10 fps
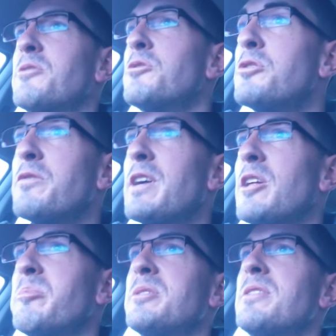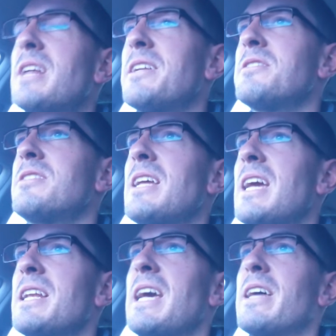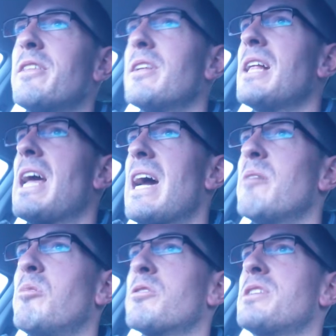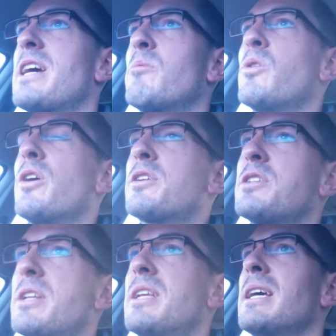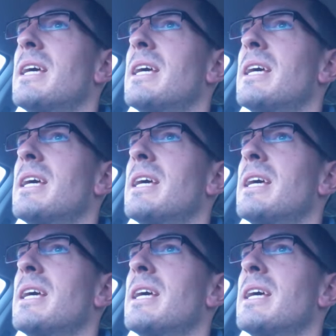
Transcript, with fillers: good developers that understand how, how blockchain works, and,